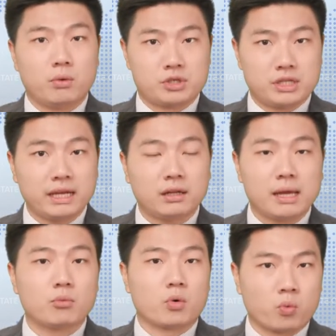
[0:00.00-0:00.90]
which they
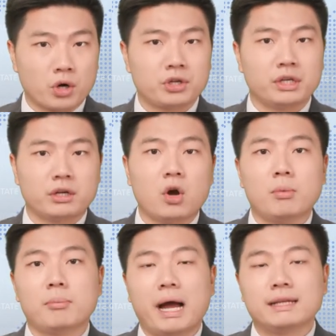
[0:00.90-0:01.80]
claim were working in
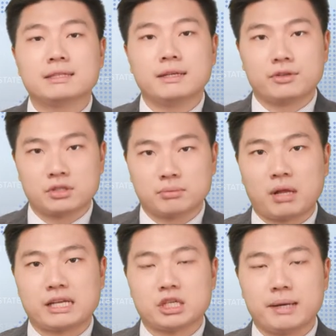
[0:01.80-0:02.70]
cobalt mines in their
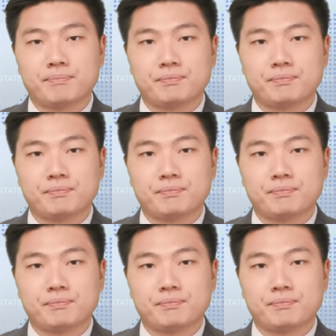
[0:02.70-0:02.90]
supply chain.